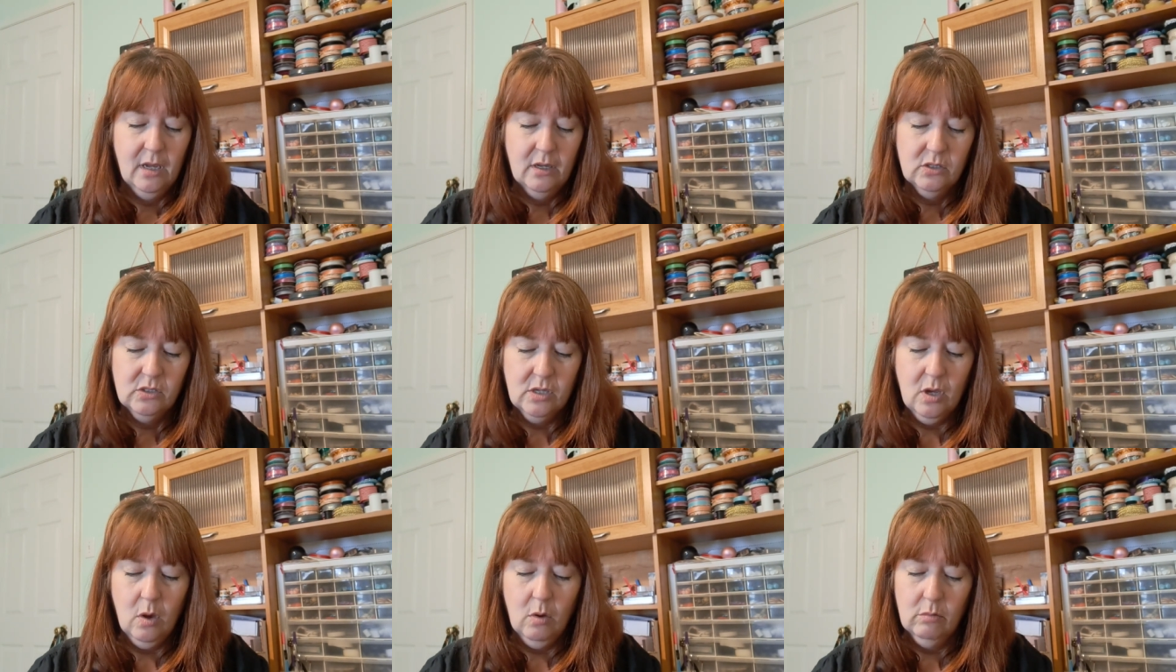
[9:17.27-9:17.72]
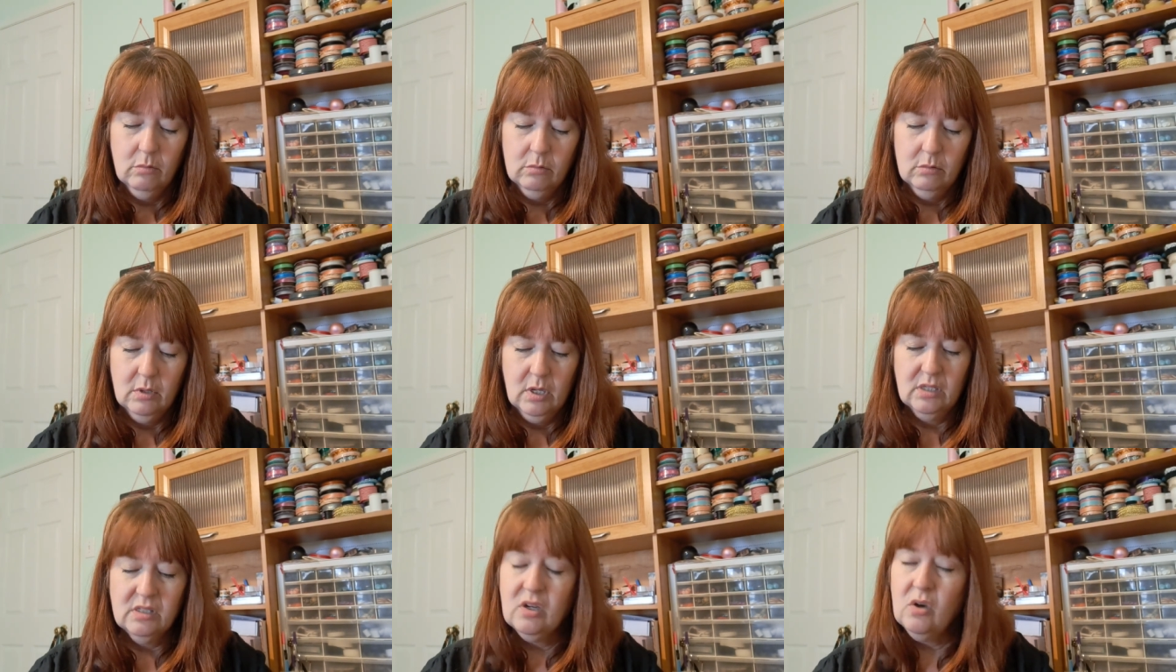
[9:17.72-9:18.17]
So
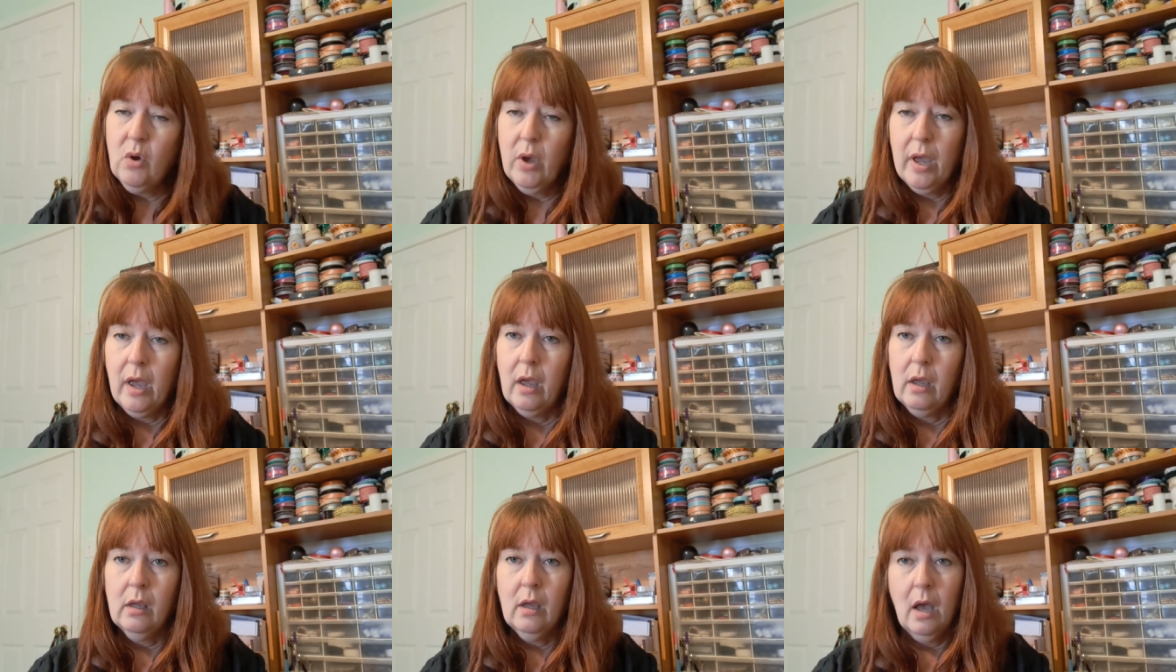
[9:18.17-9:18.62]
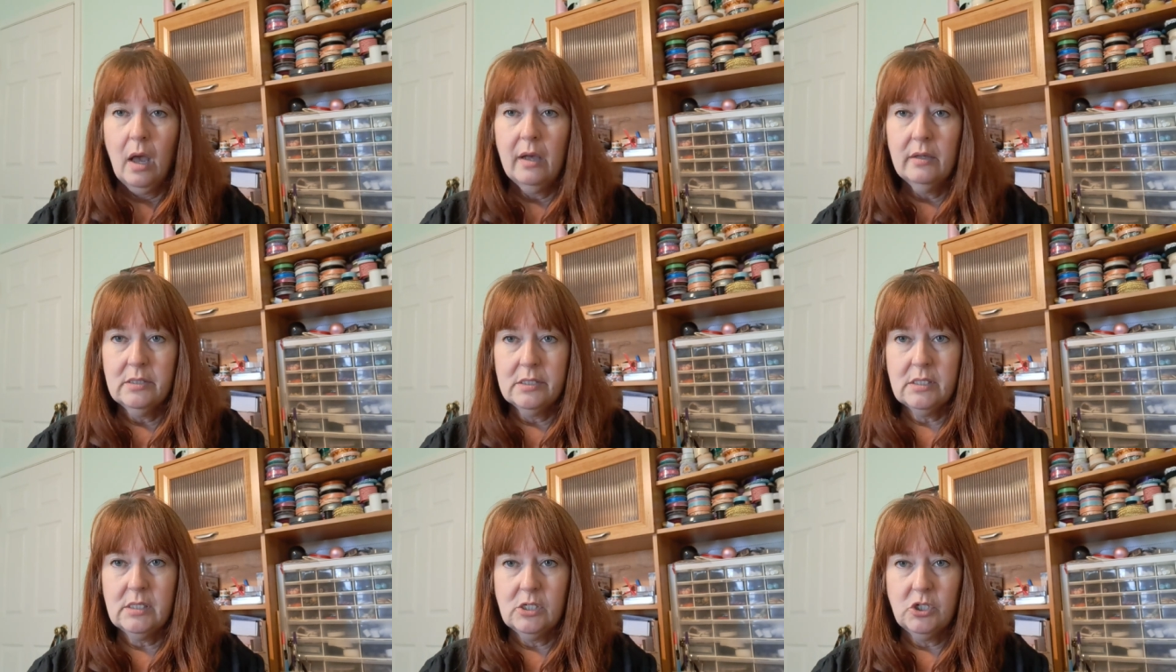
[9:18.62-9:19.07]
that's okay. I'll
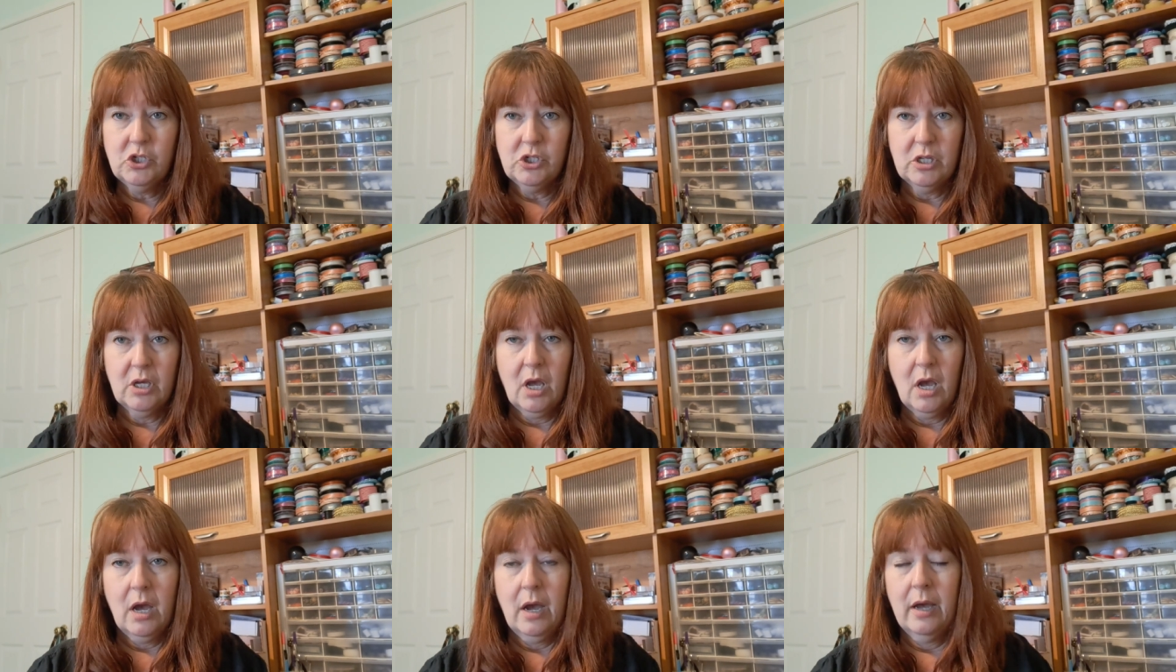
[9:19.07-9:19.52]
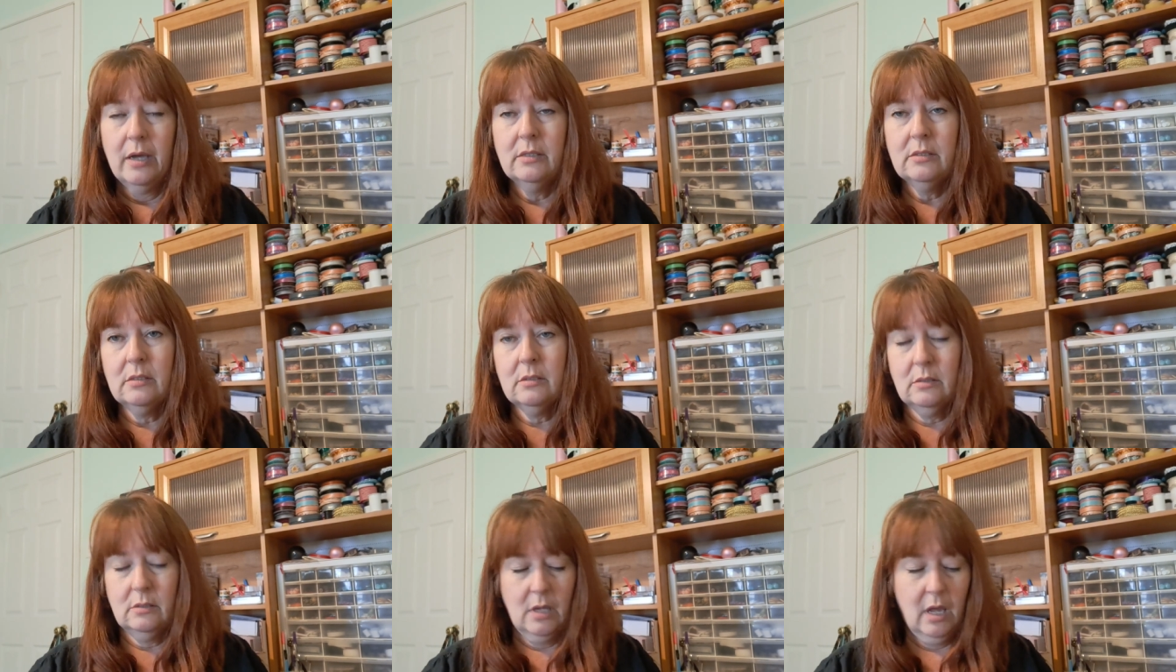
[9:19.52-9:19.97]
stitch the
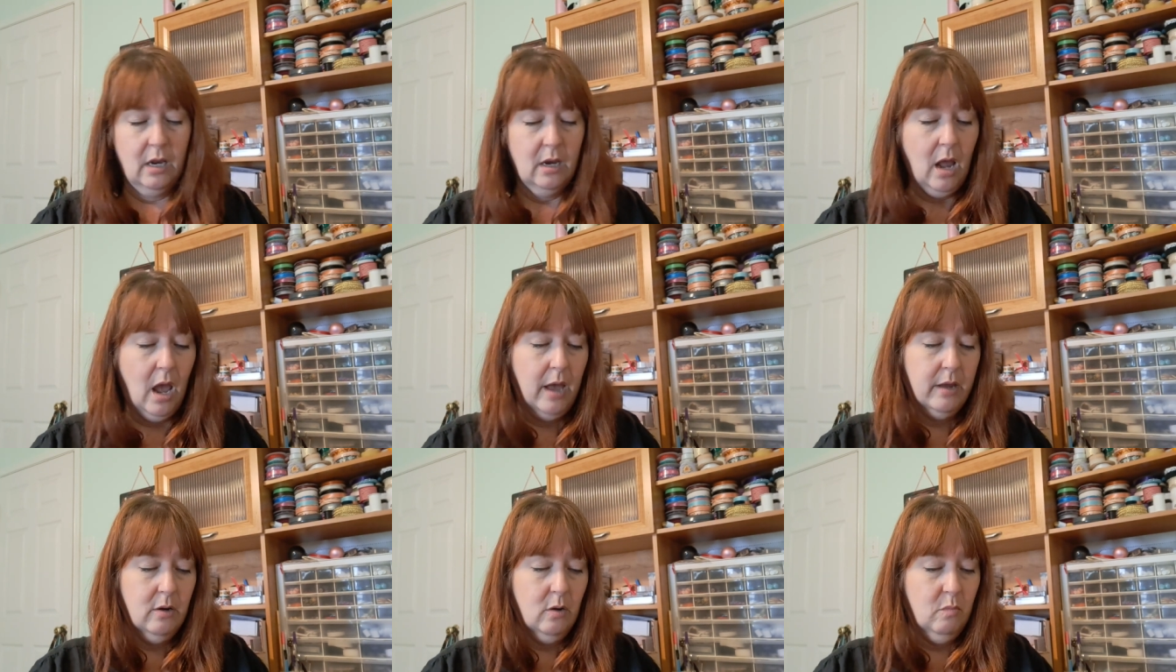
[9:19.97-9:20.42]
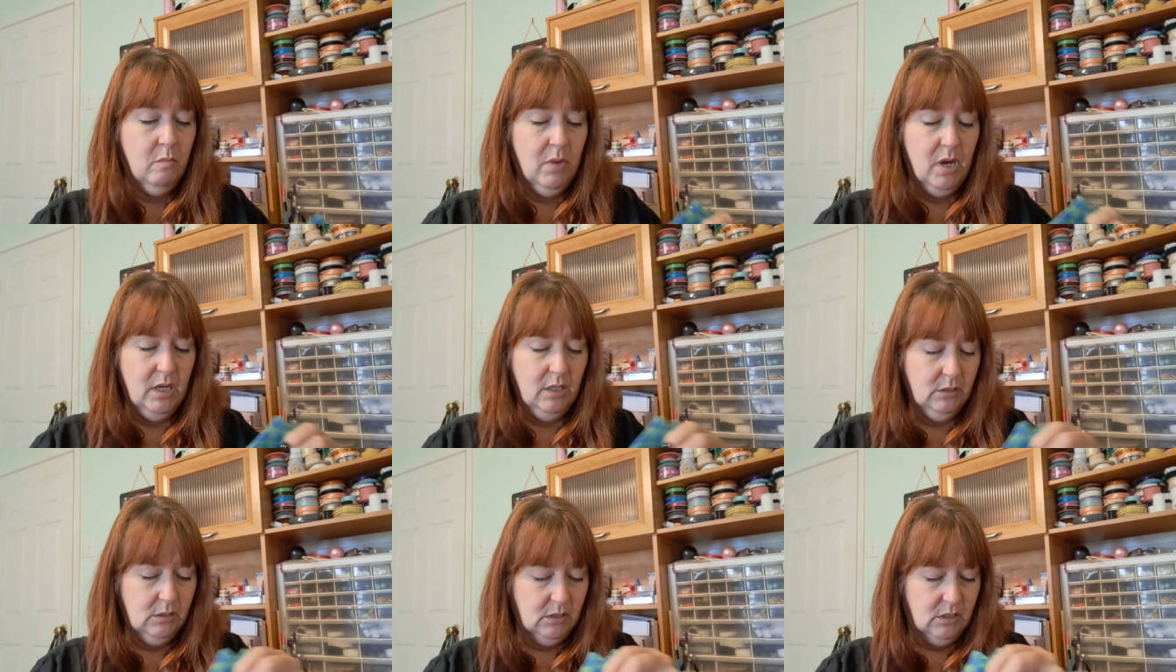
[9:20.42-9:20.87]
guys. And I don't
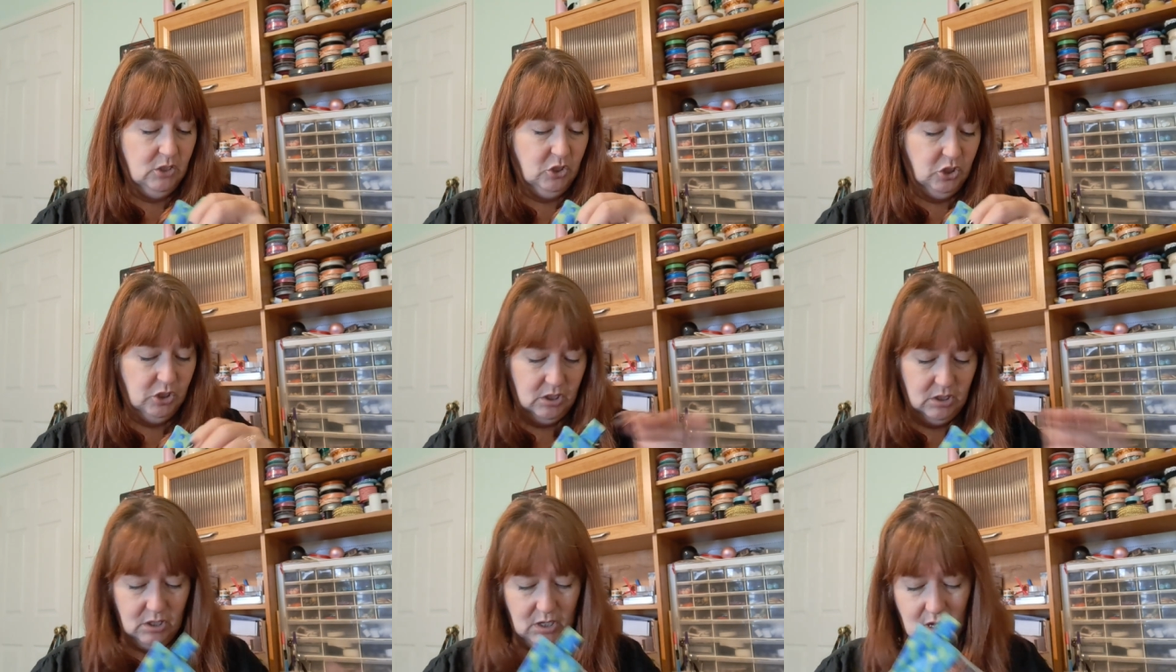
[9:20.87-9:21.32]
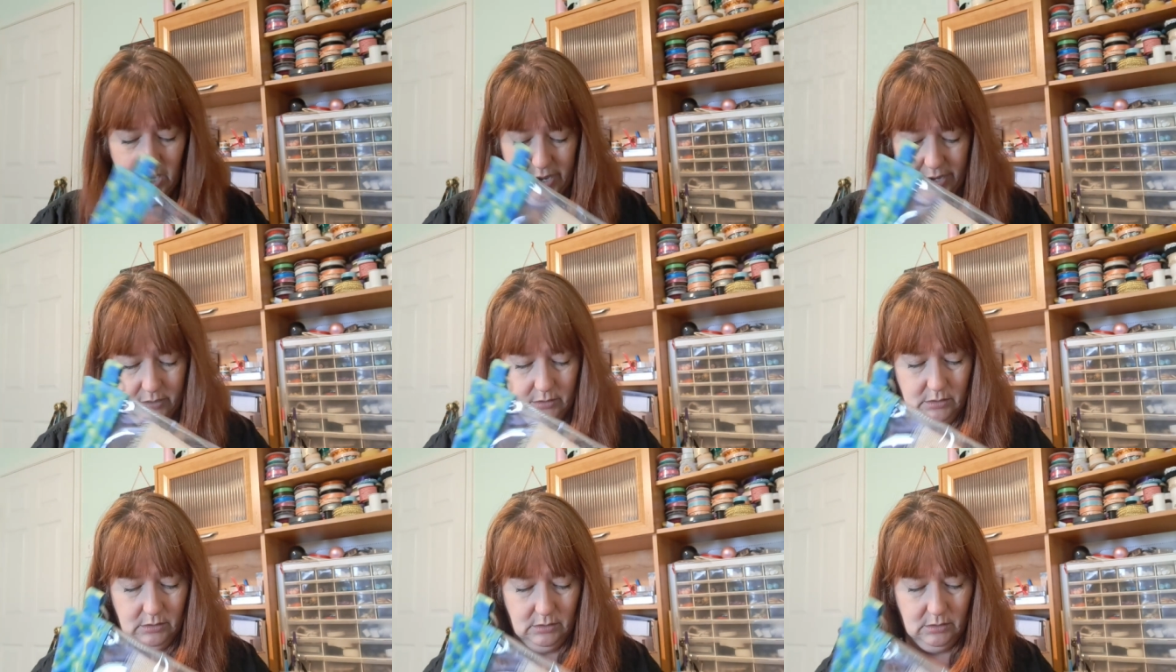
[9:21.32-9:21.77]
mind stitching the
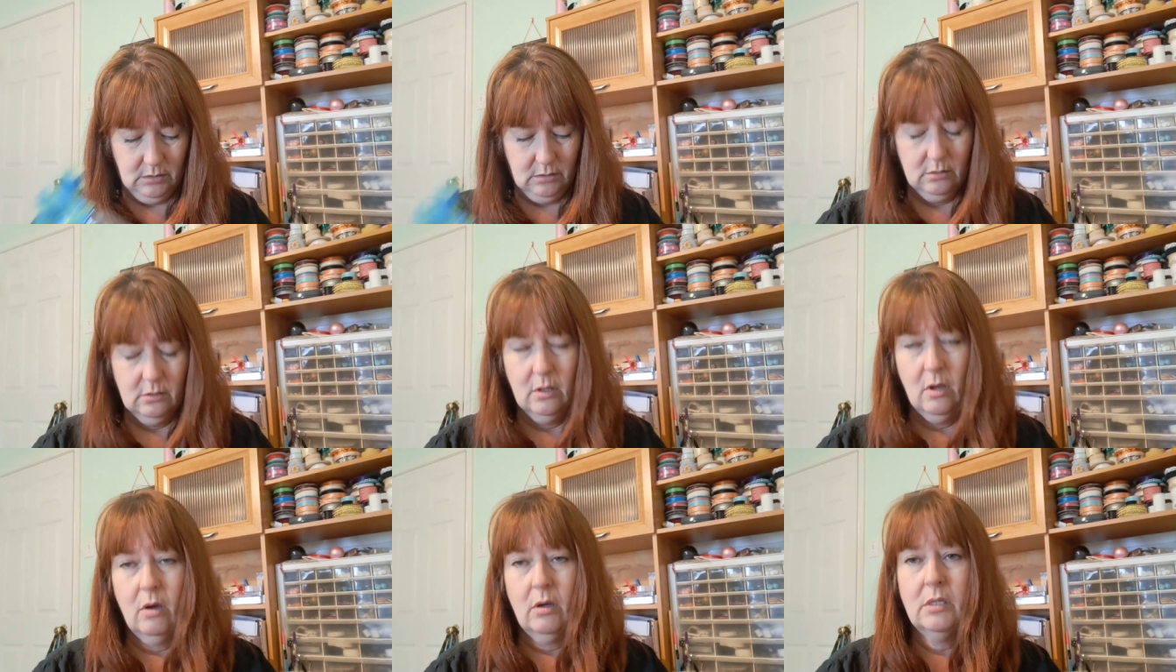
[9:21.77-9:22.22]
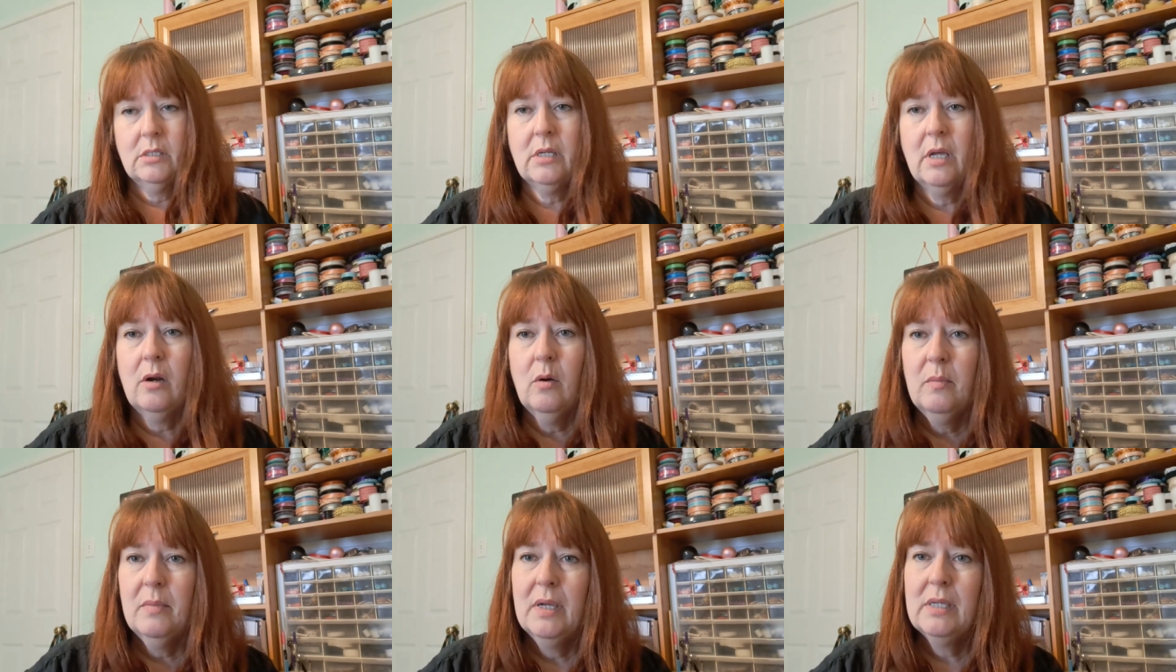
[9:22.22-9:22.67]
guys as long as I don't